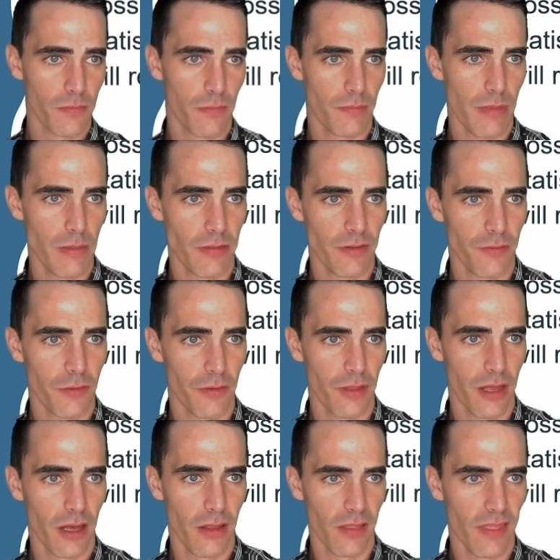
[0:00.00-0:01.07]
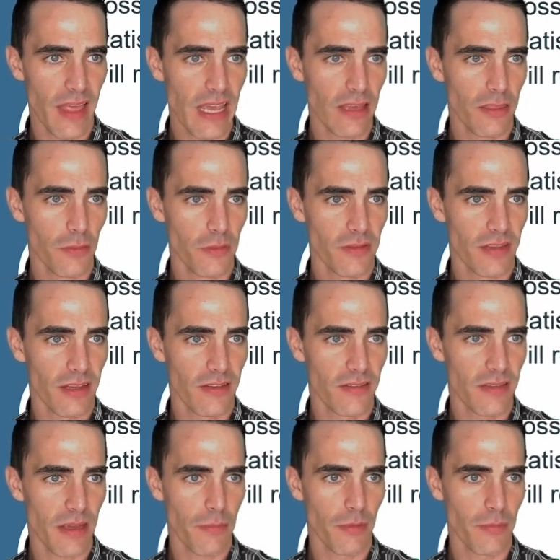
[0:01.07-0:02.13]
Maybe for the length, we said
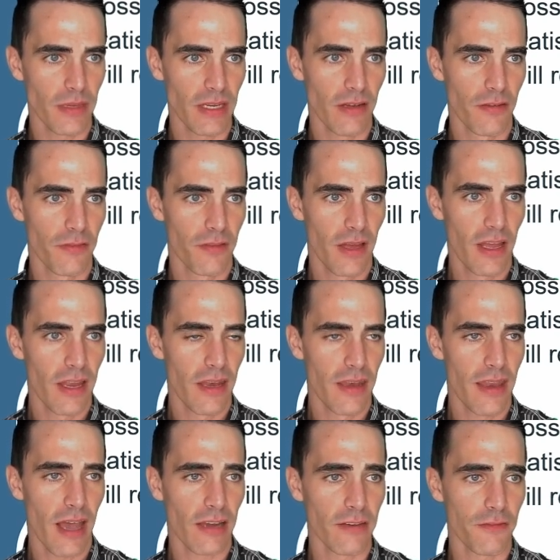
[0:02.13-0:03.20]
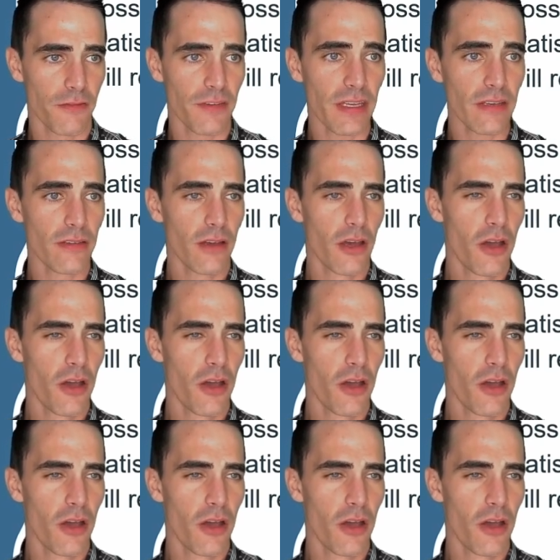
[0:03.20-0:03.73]
sample mean of 9 feet.